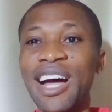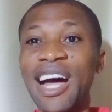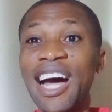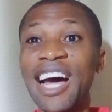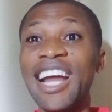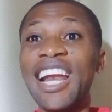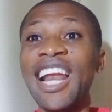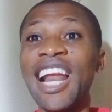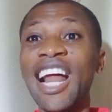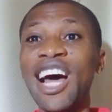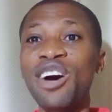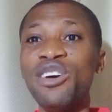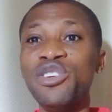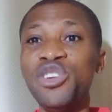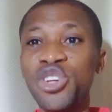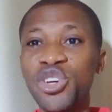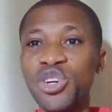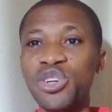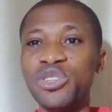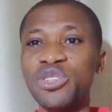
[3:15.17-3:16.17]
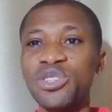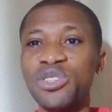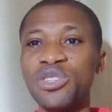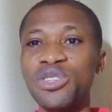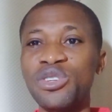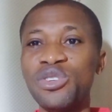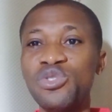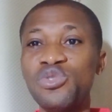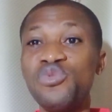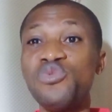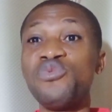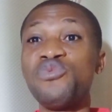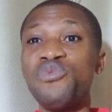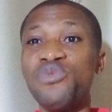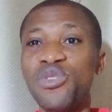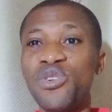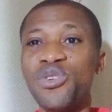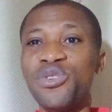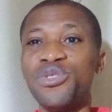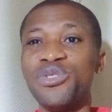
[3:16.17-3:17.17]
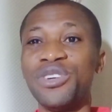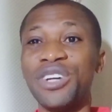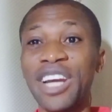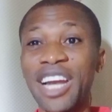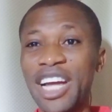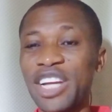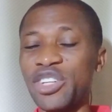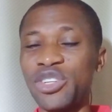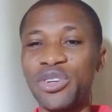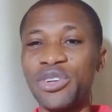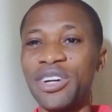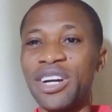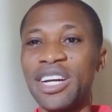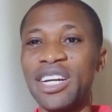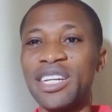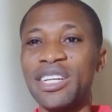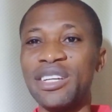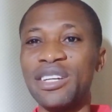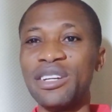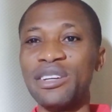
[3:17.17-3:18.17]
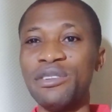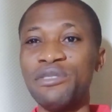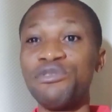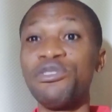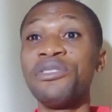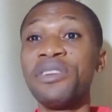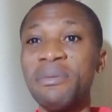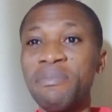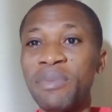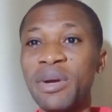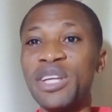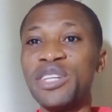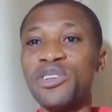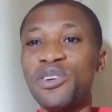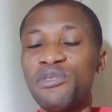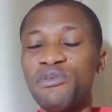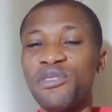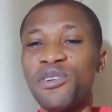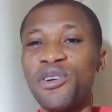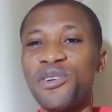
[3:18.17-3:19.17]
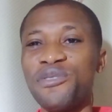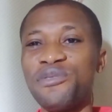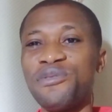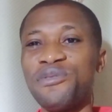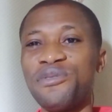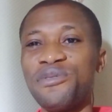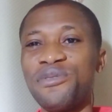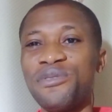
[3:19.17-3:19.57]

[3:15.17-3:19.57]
Allow yours to flow naturally from the place of love.